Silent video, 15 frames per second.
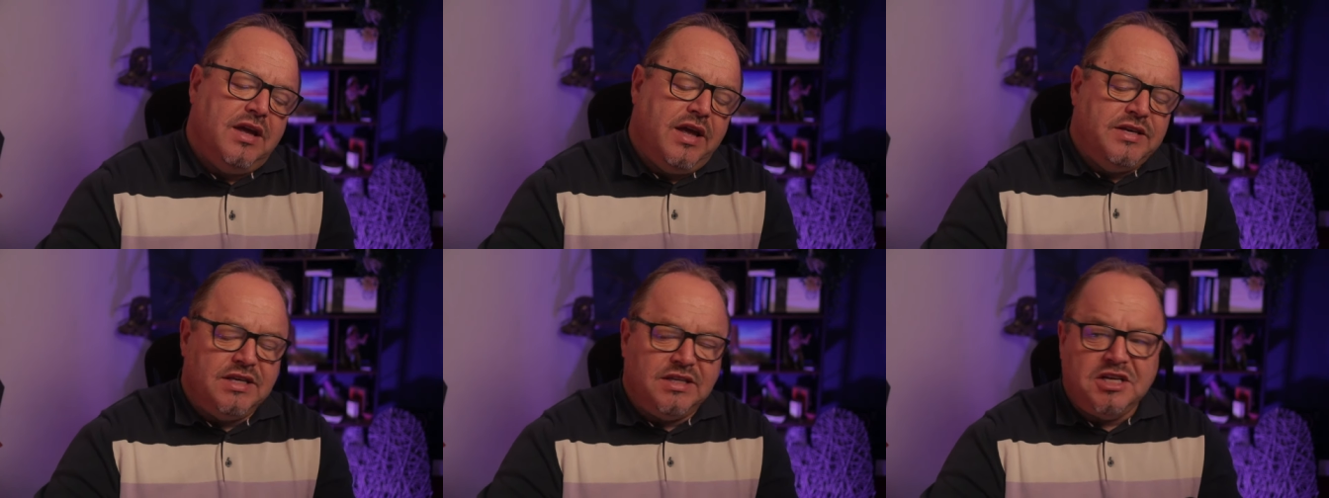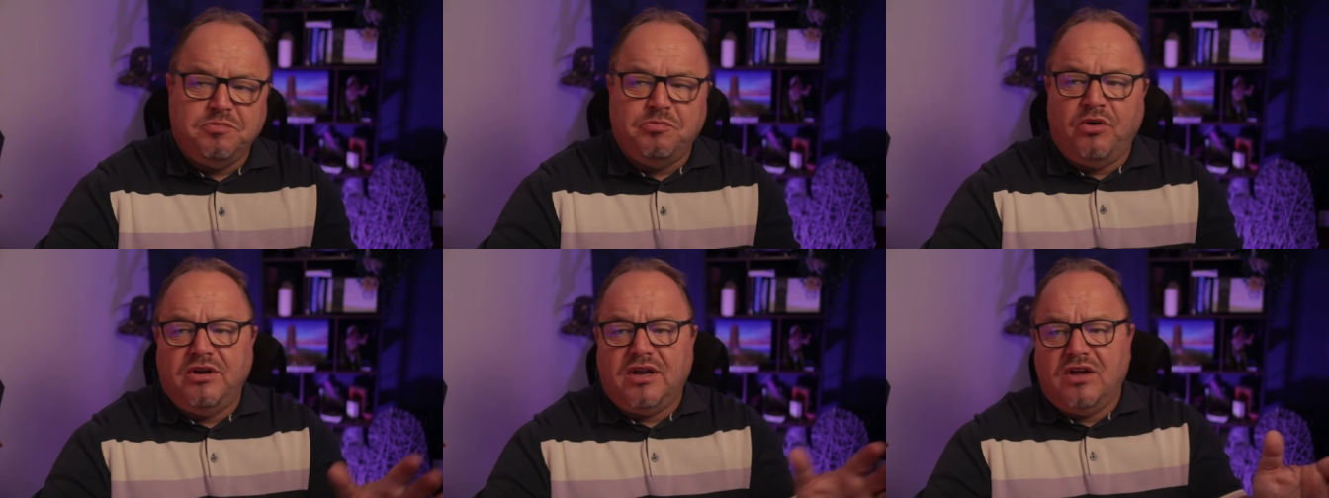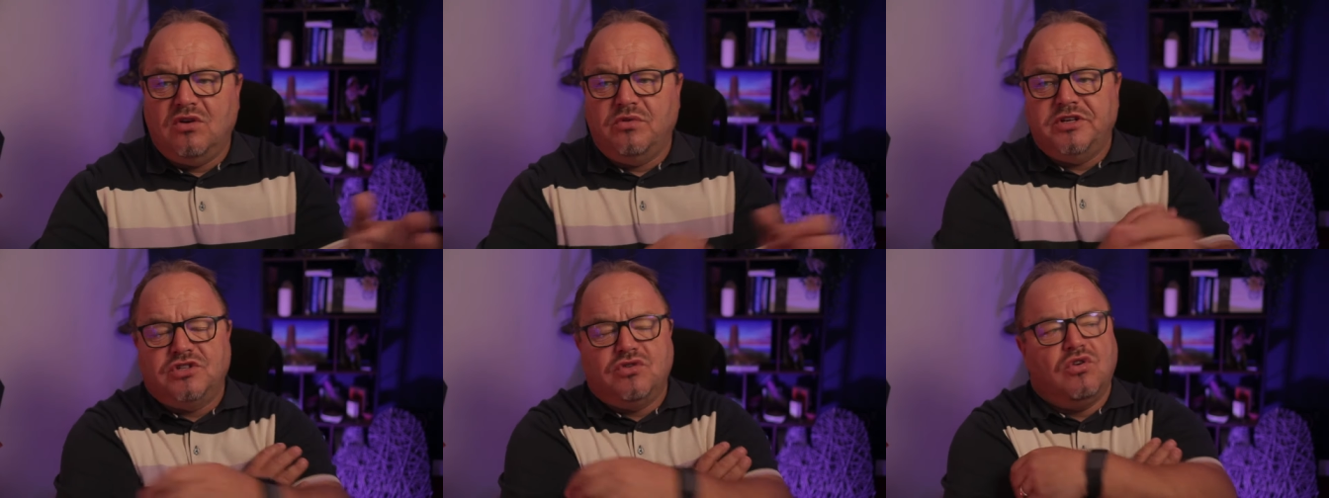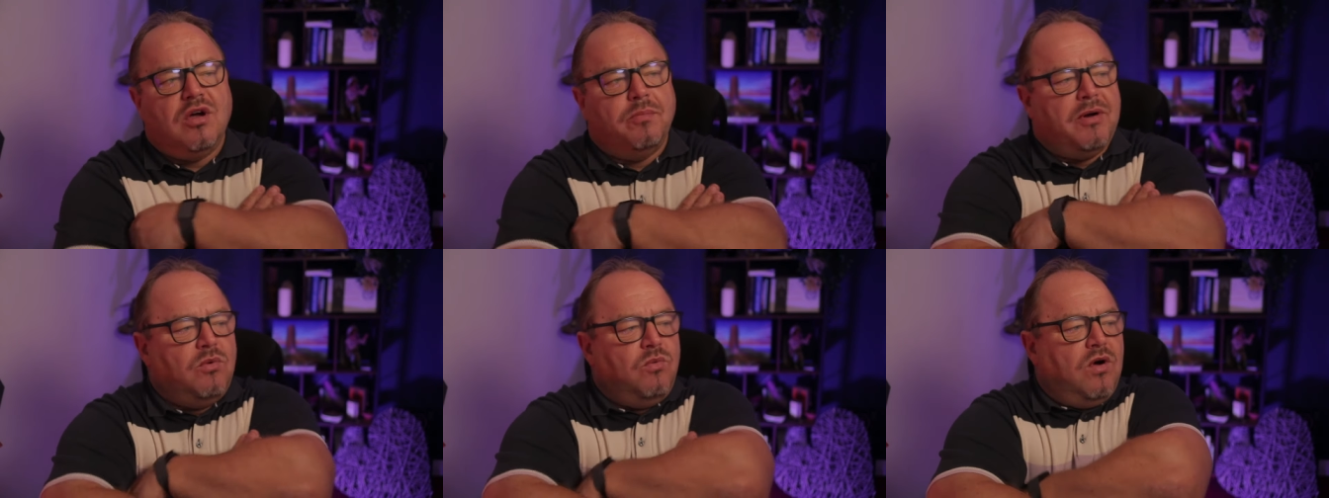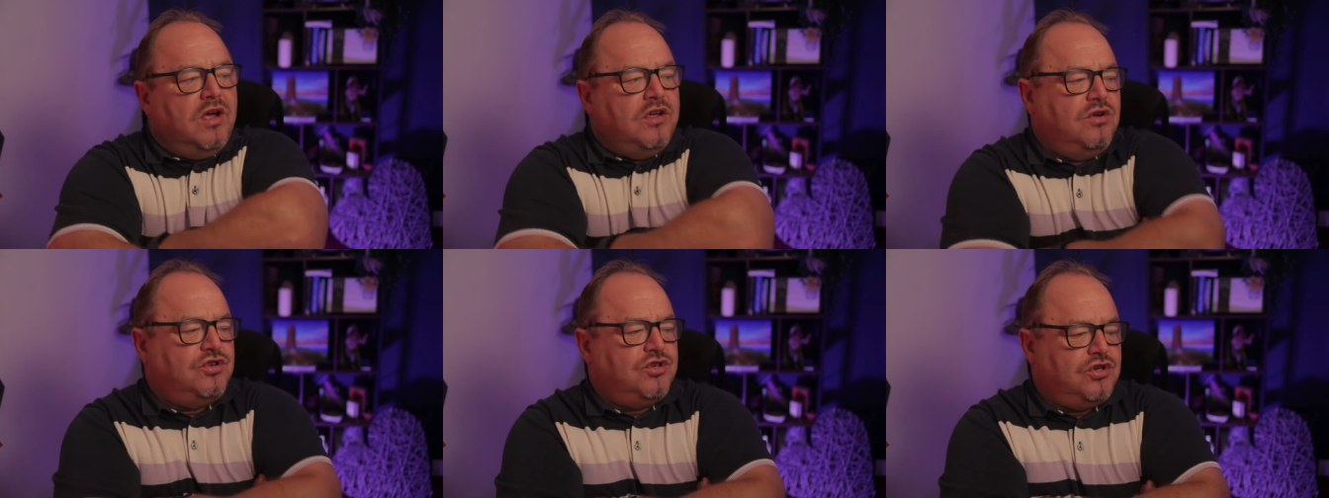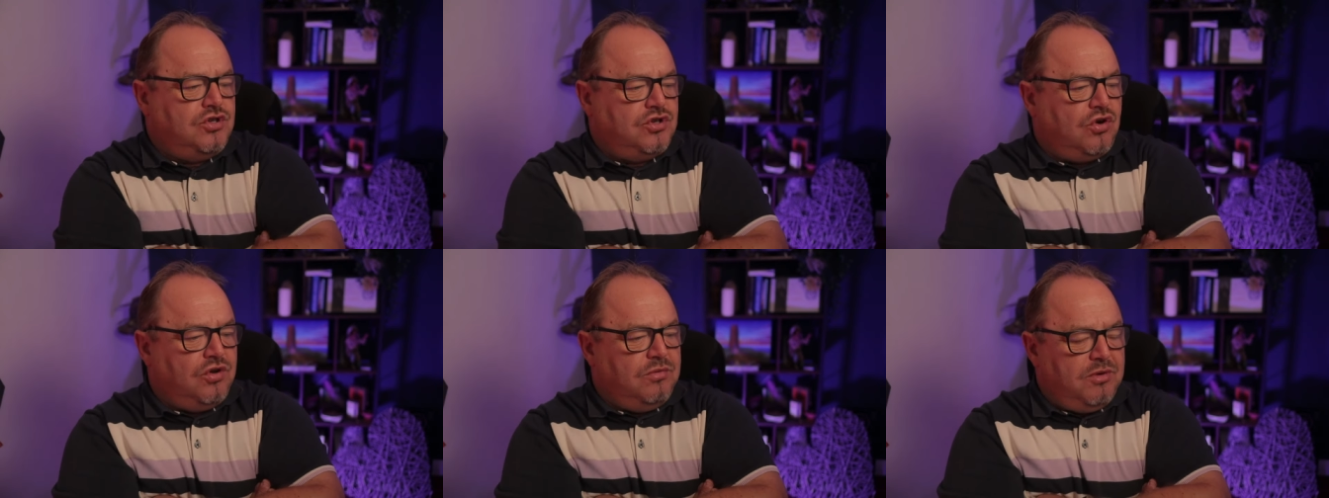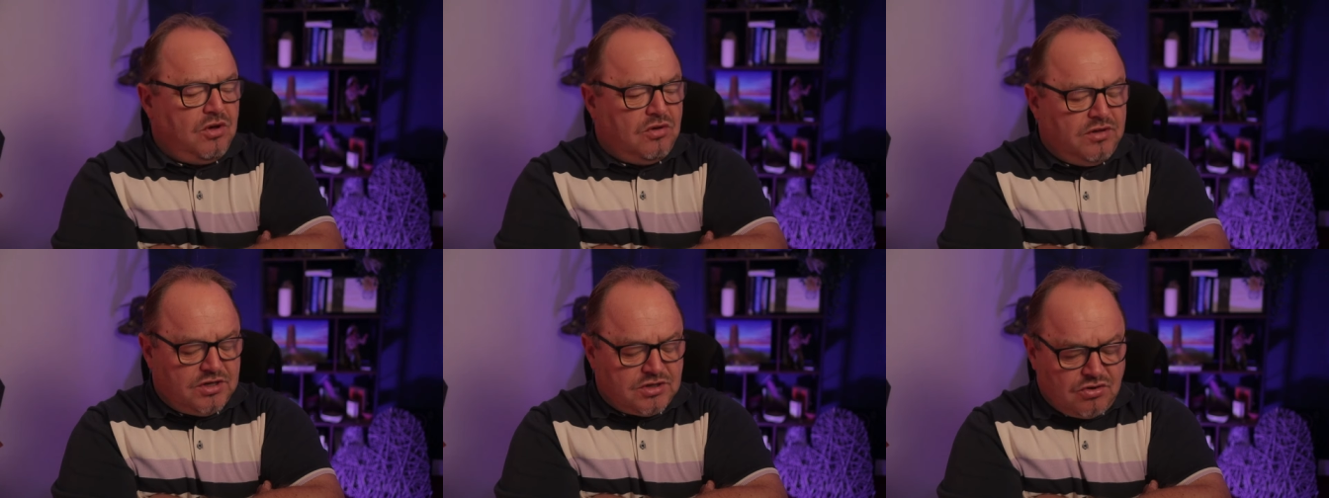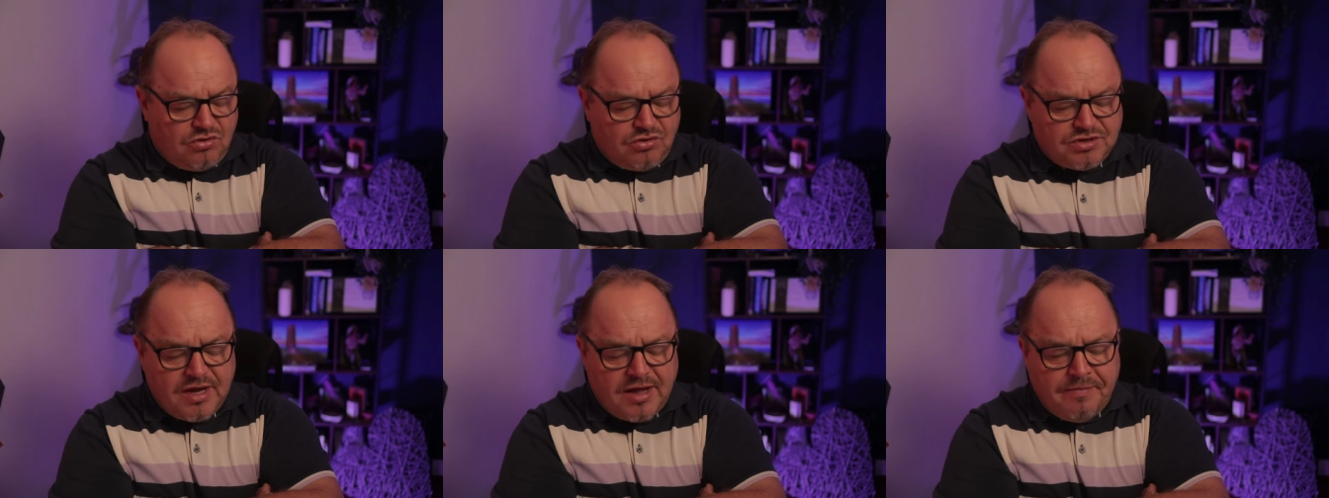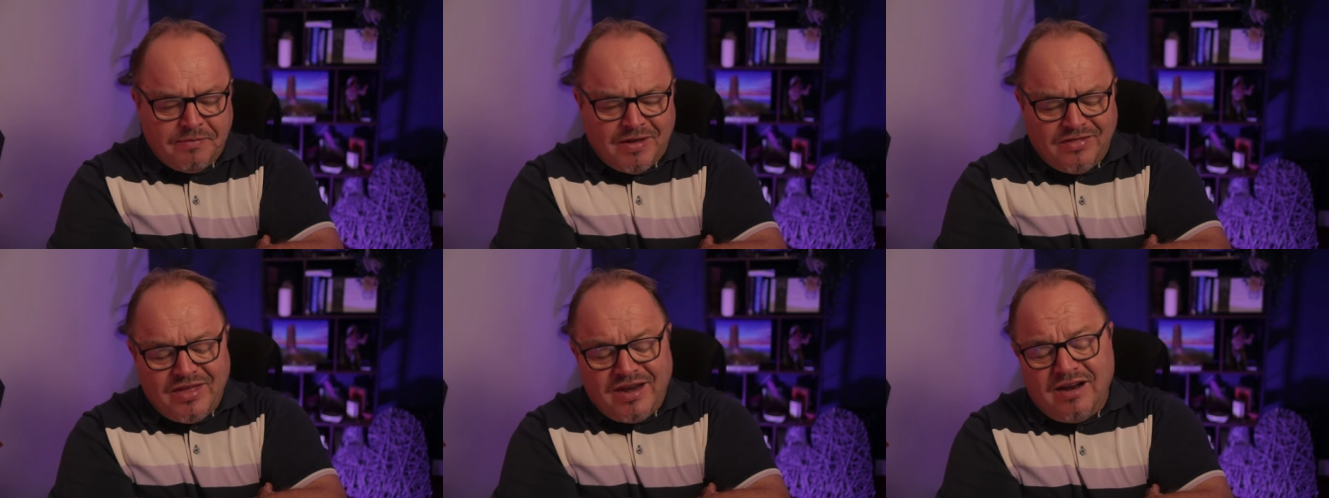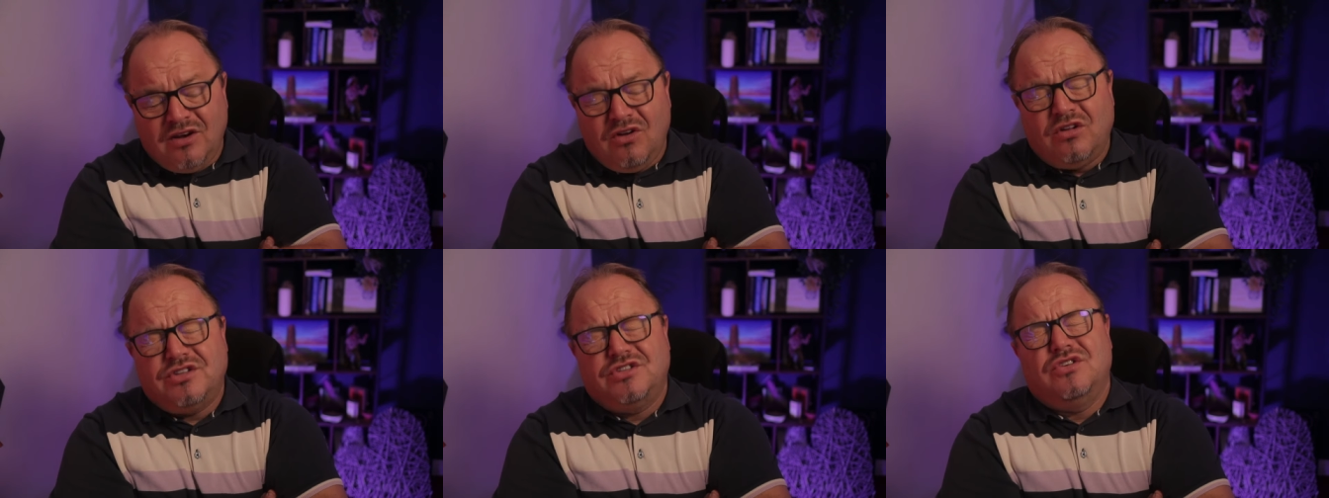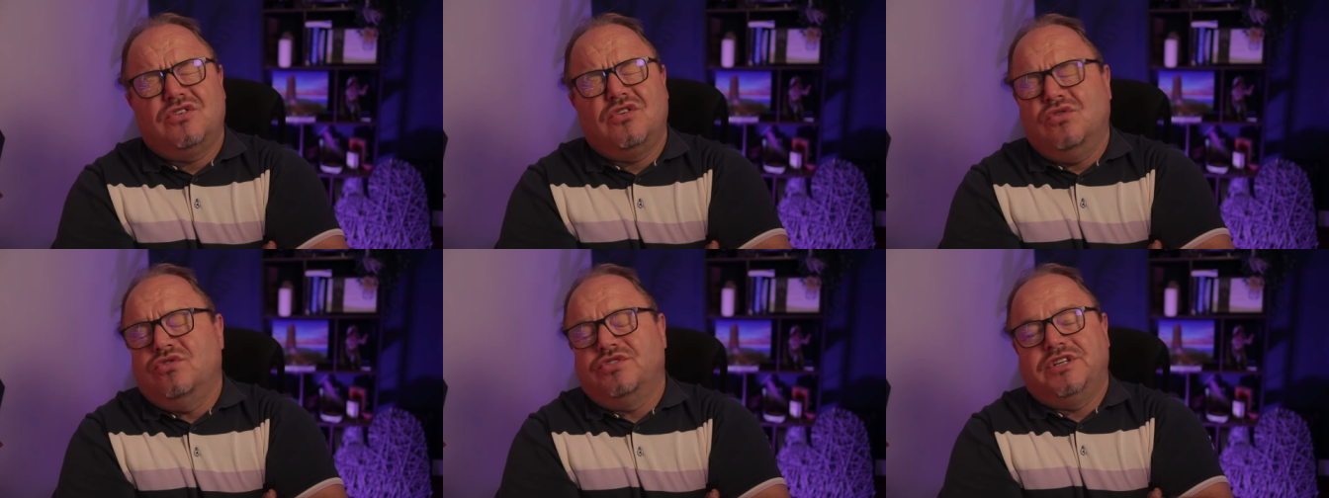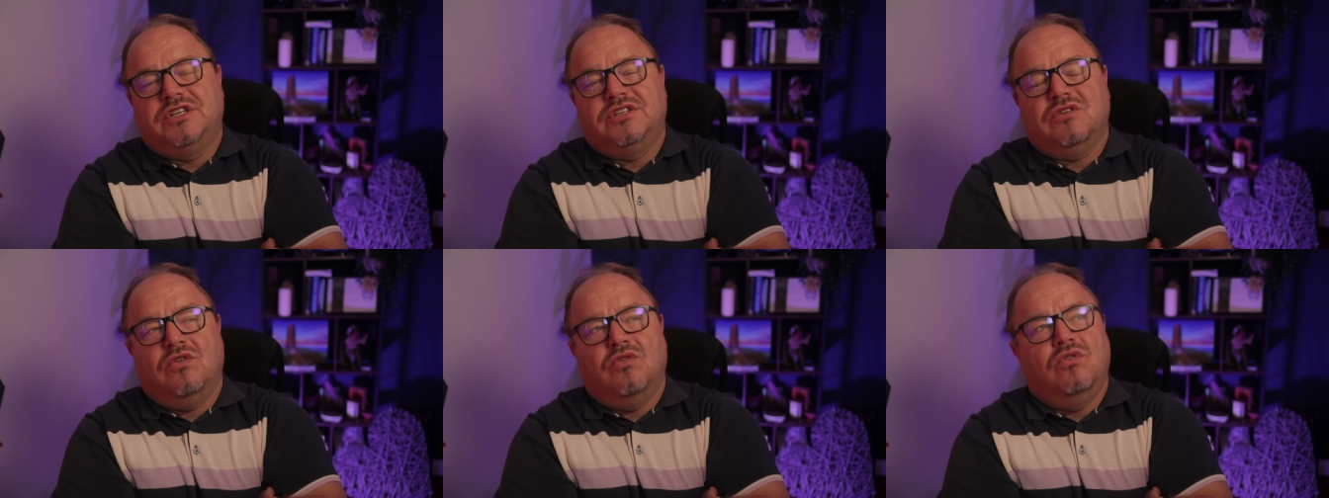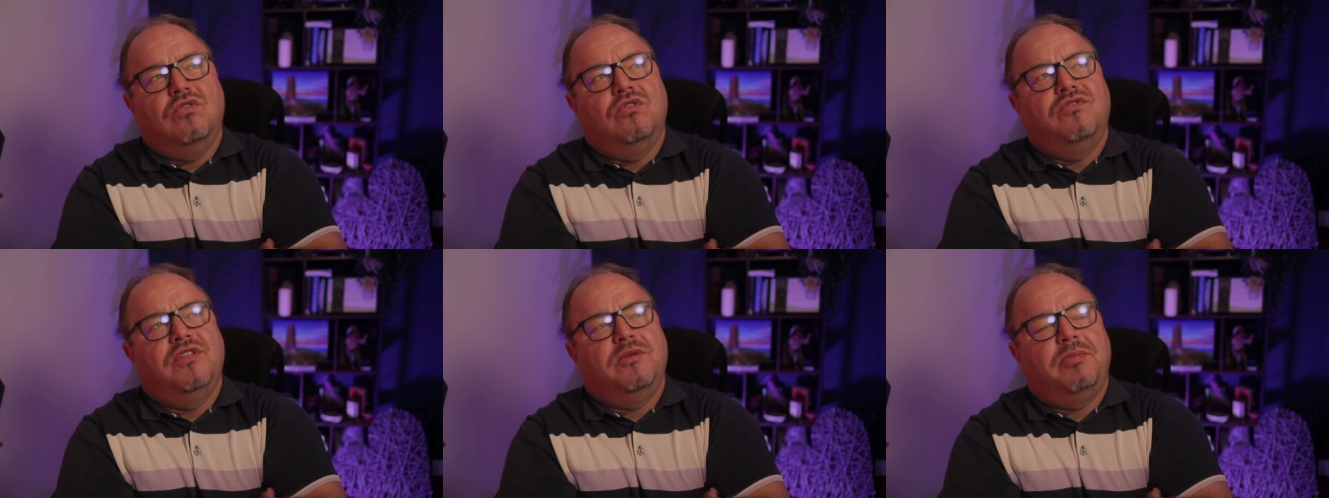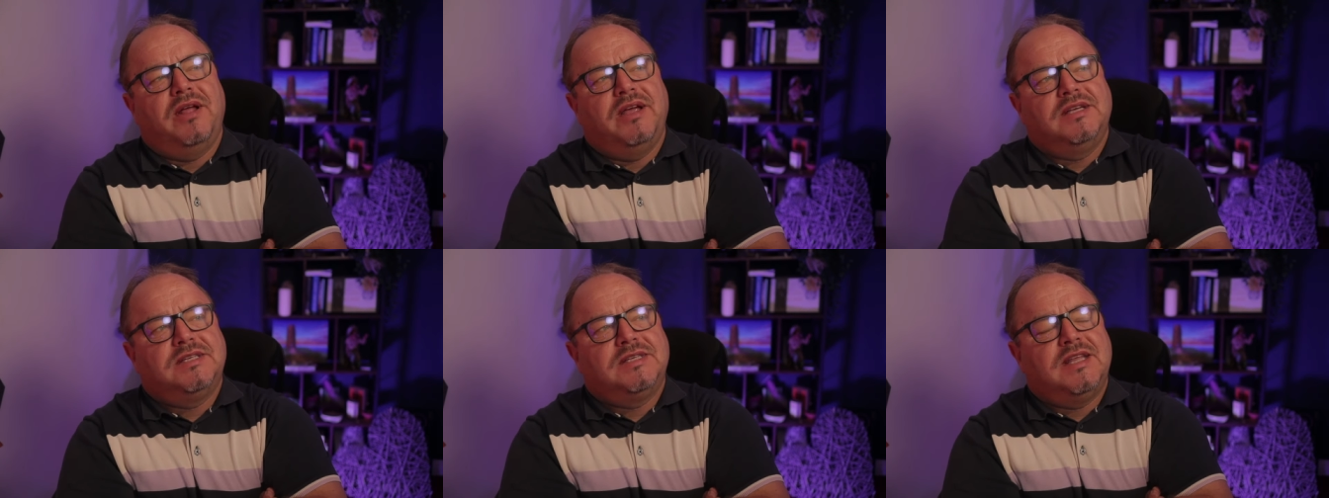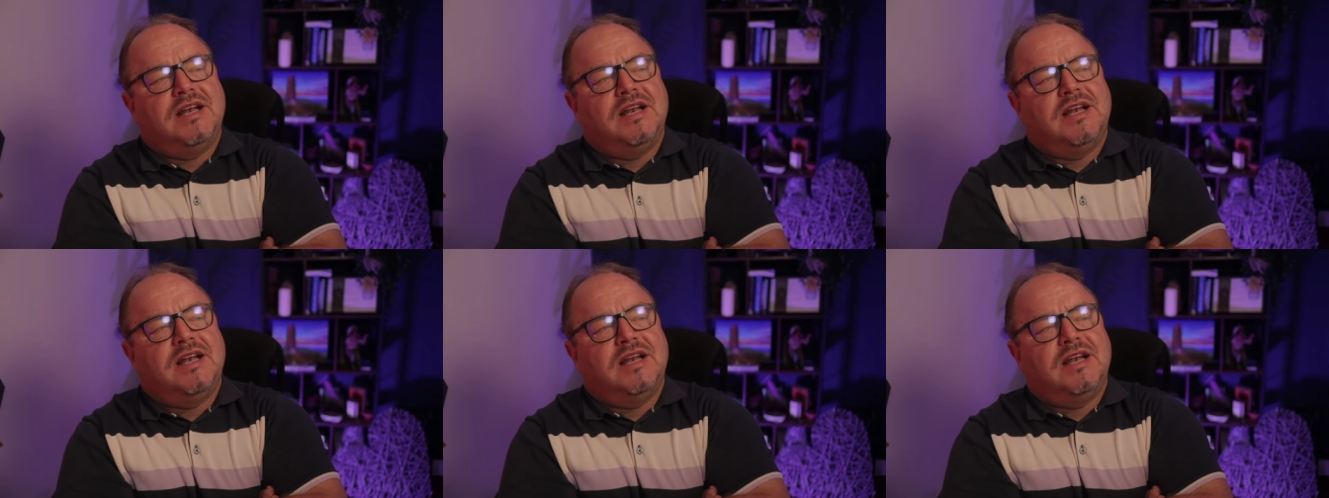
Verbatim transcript: It's at this point I always talk about why you should join me on this course. There are lots of courses all over the place.